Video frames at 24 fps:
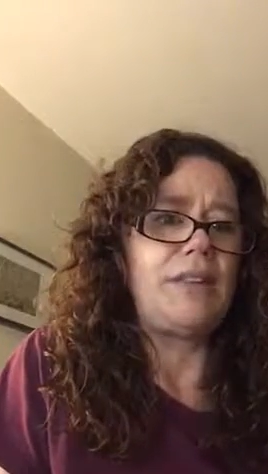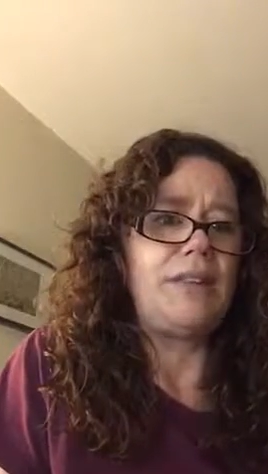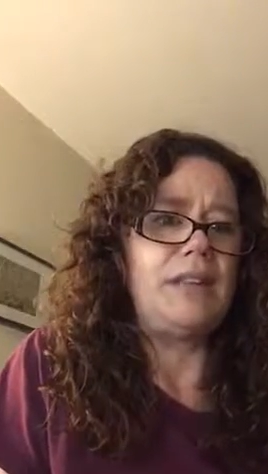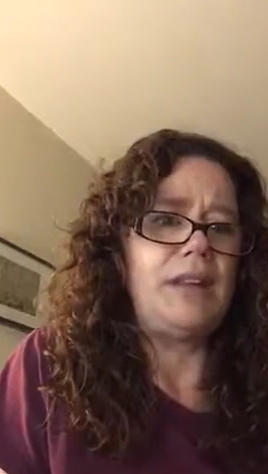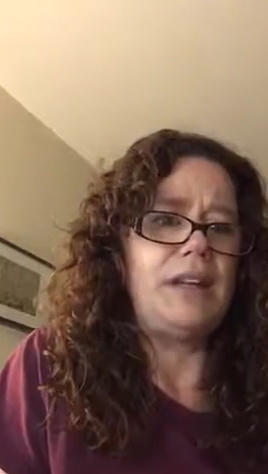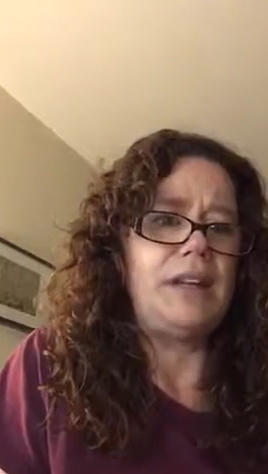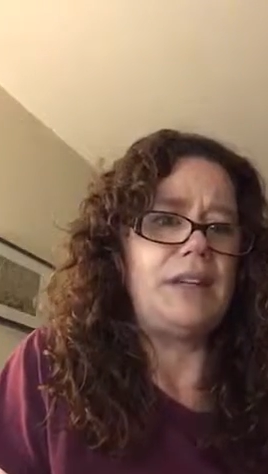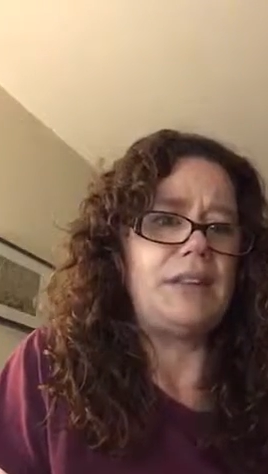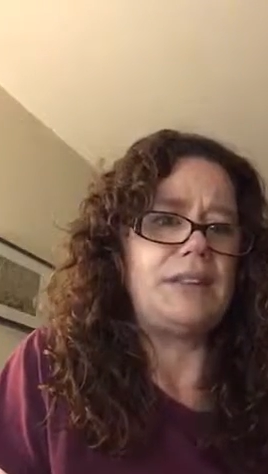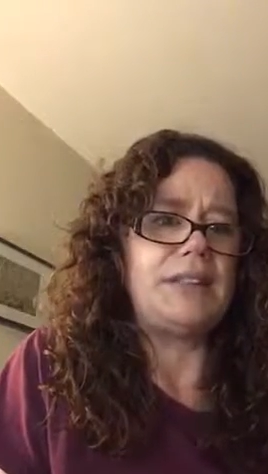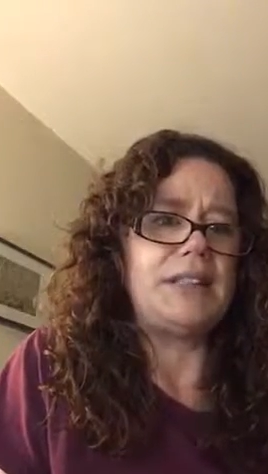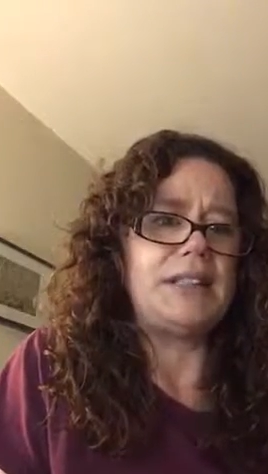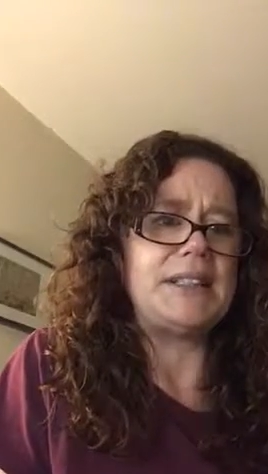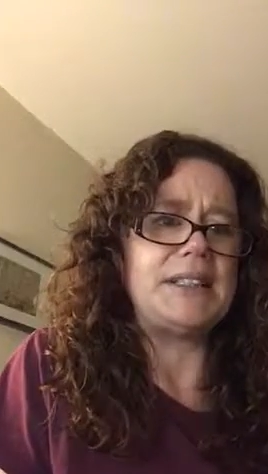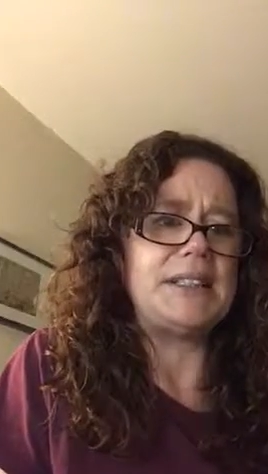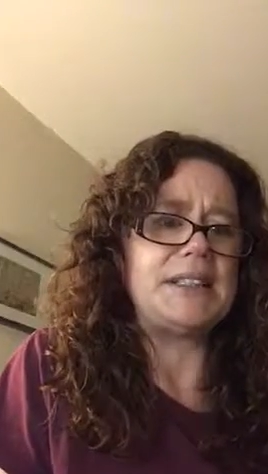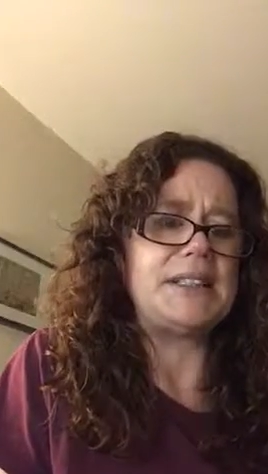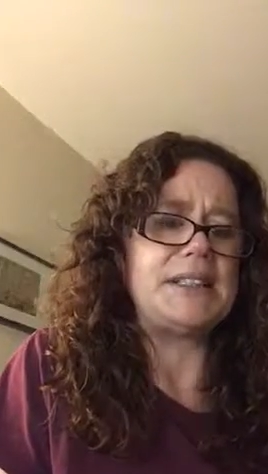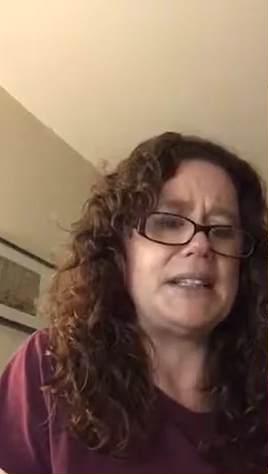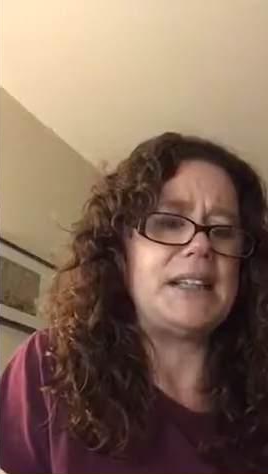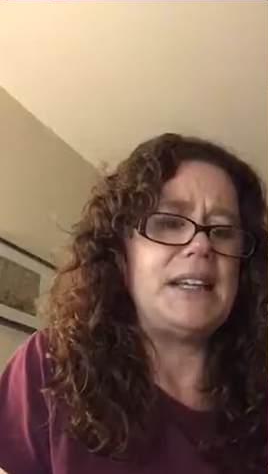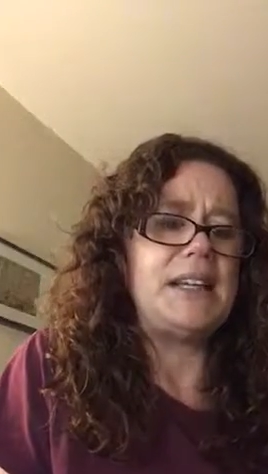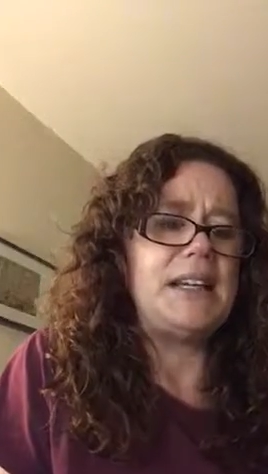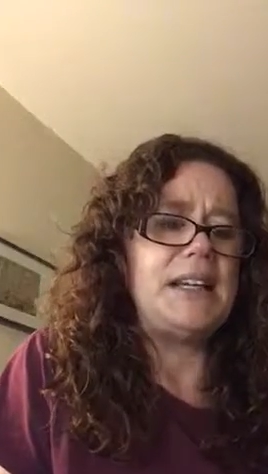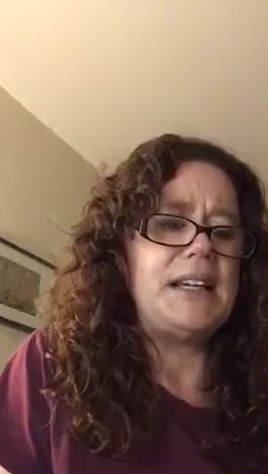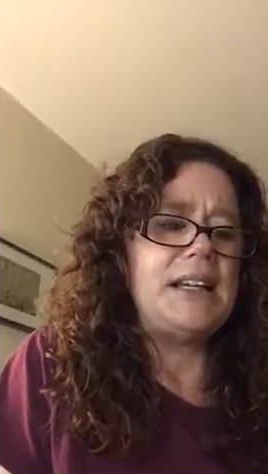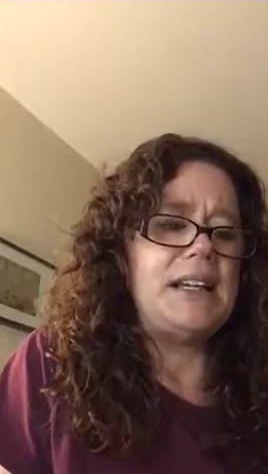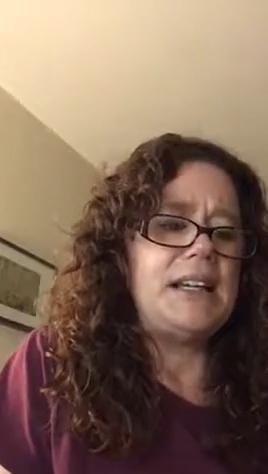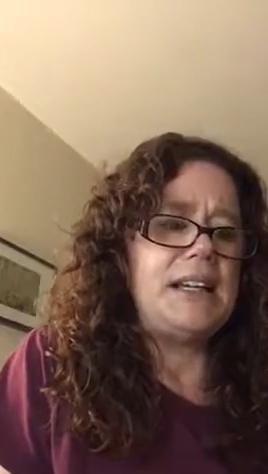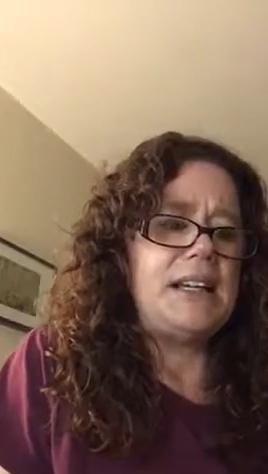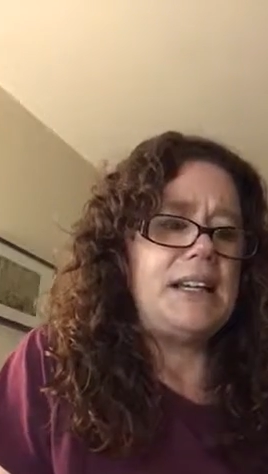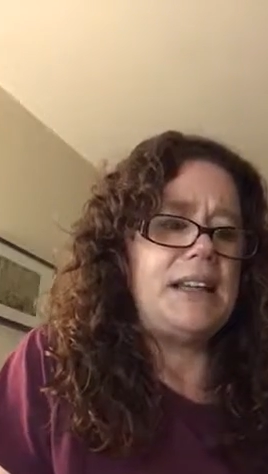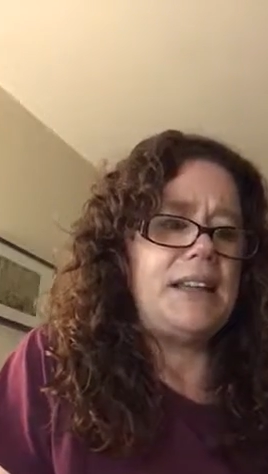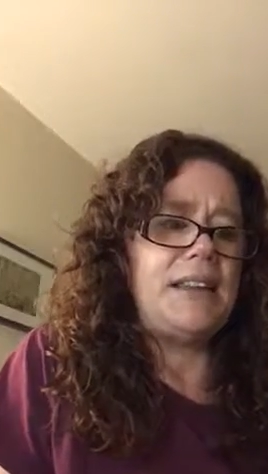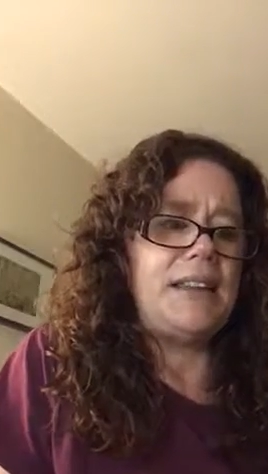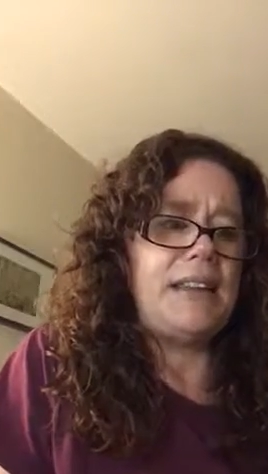the illness,
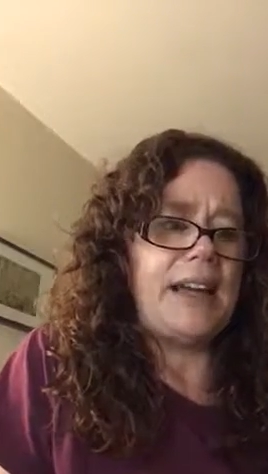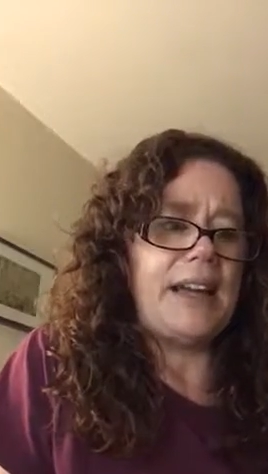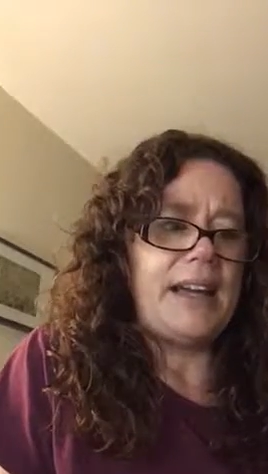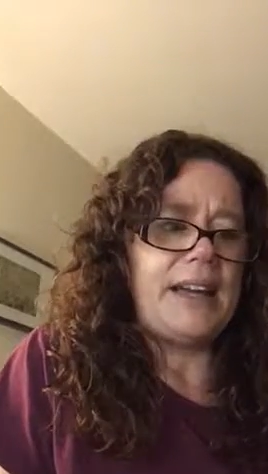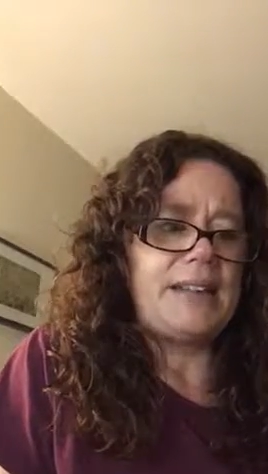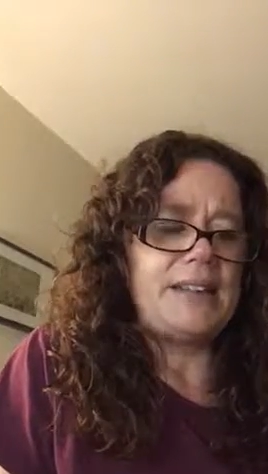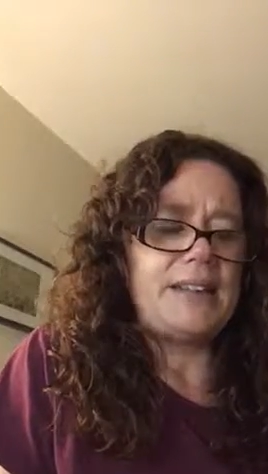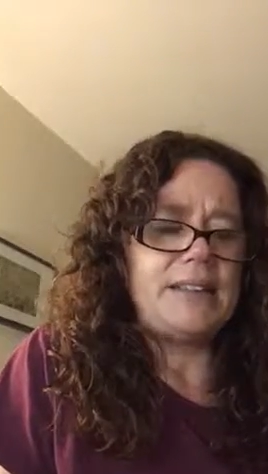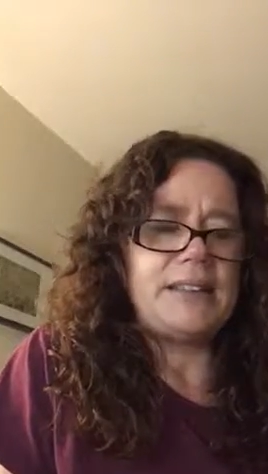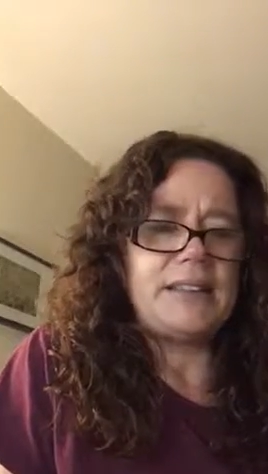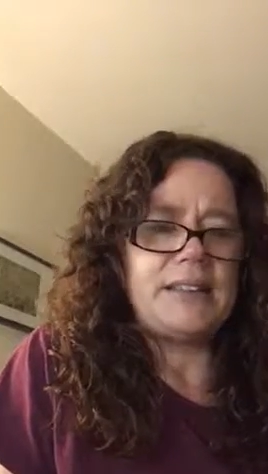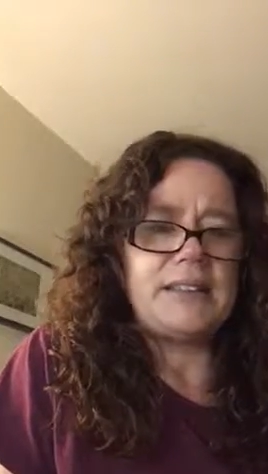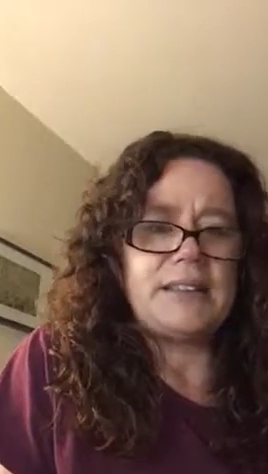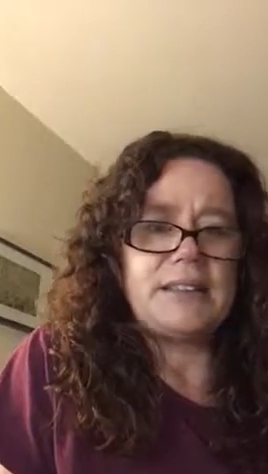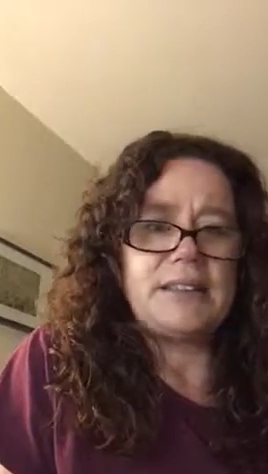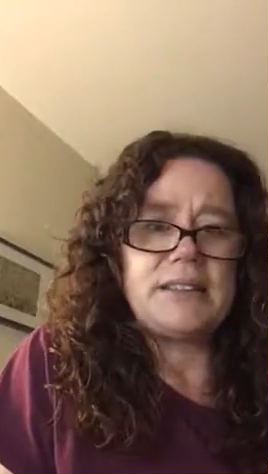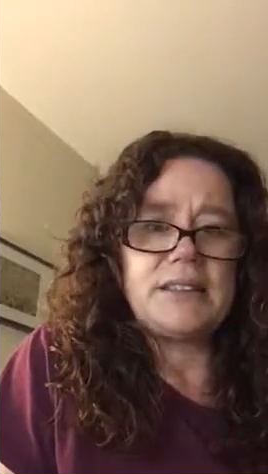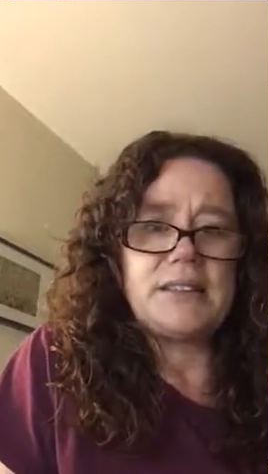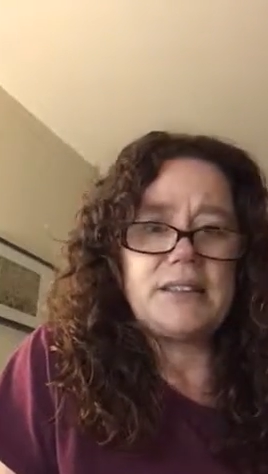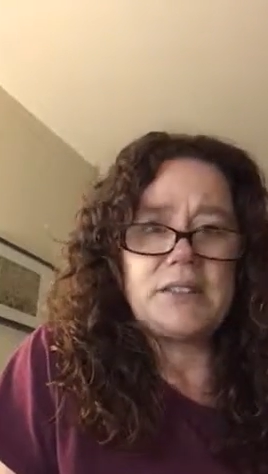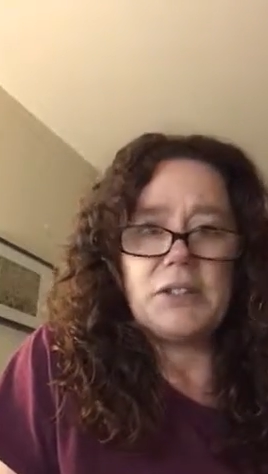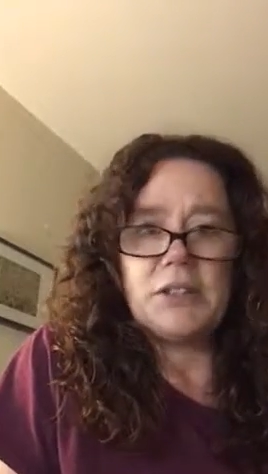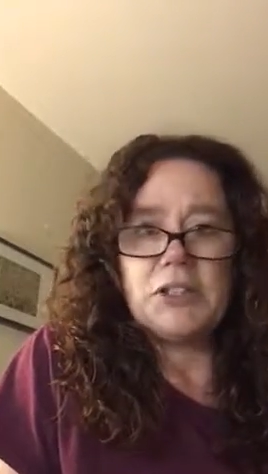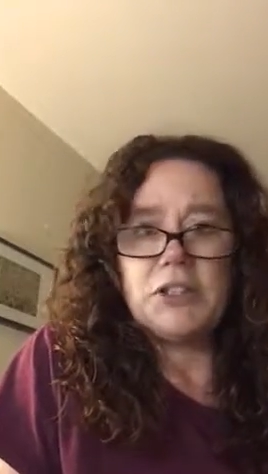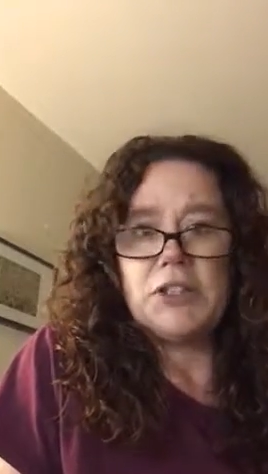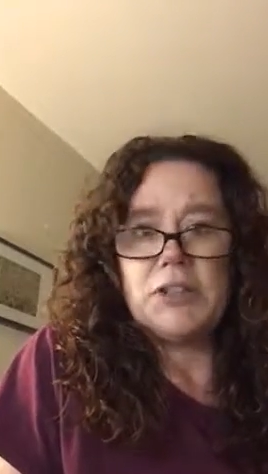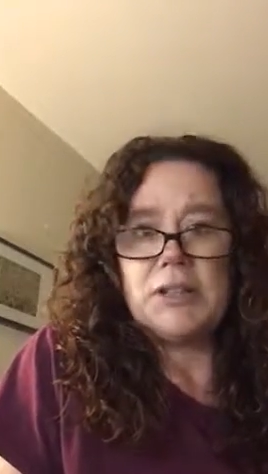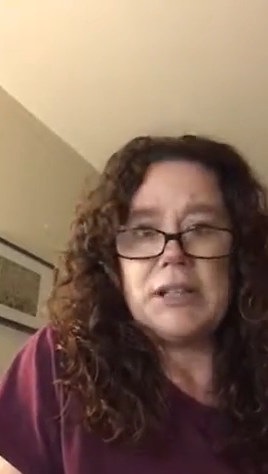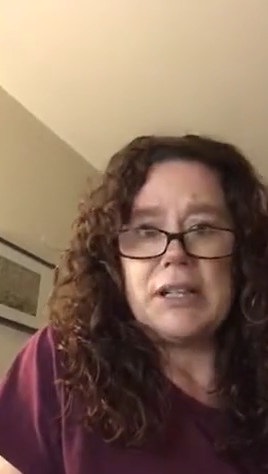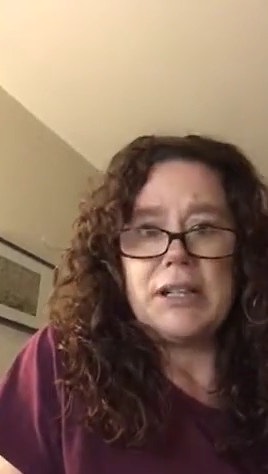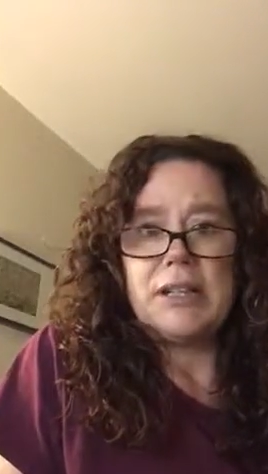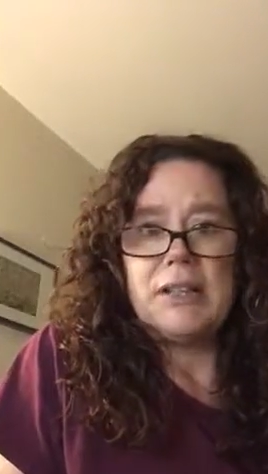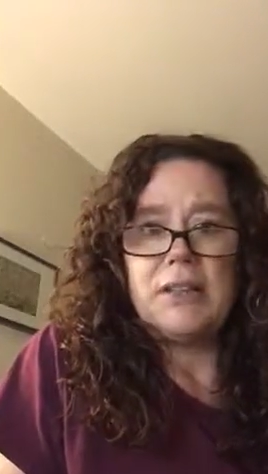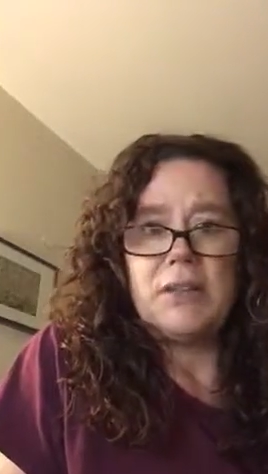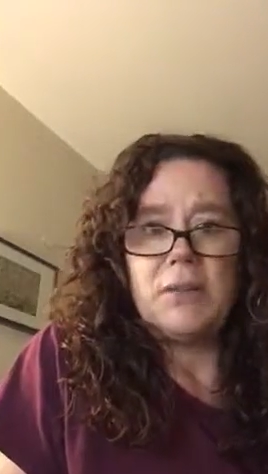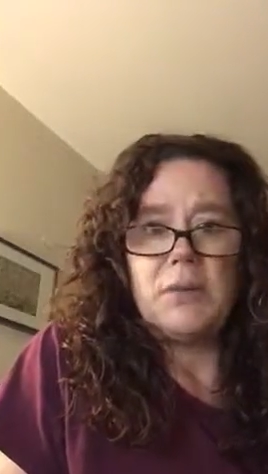that
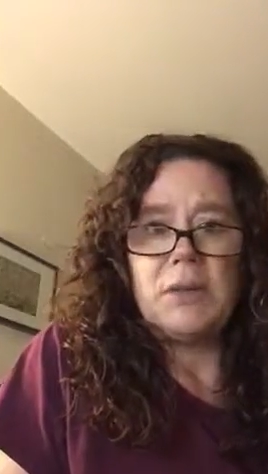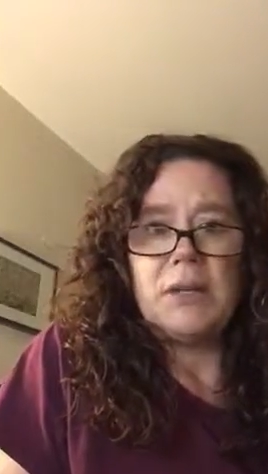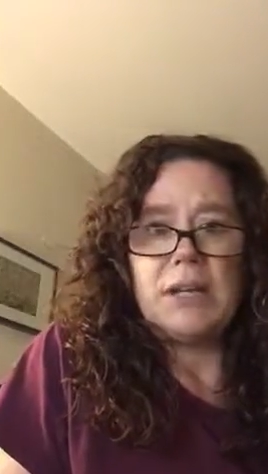surgery, the